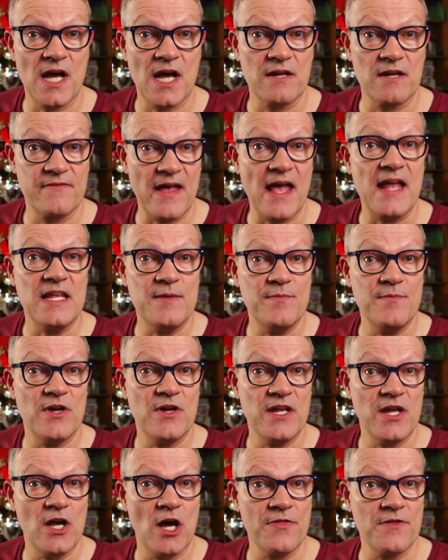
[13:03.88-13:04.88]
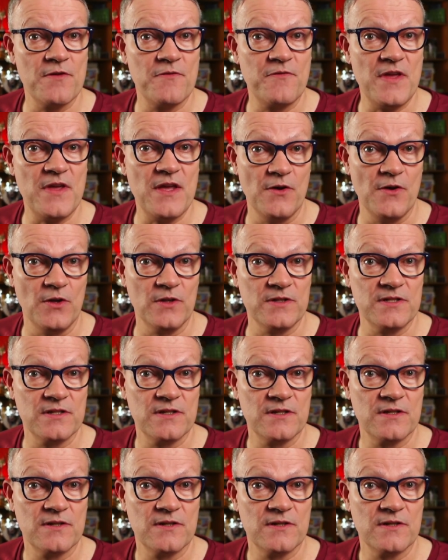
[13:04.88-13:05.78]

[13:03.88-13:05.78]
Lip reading: out of anybody on the field,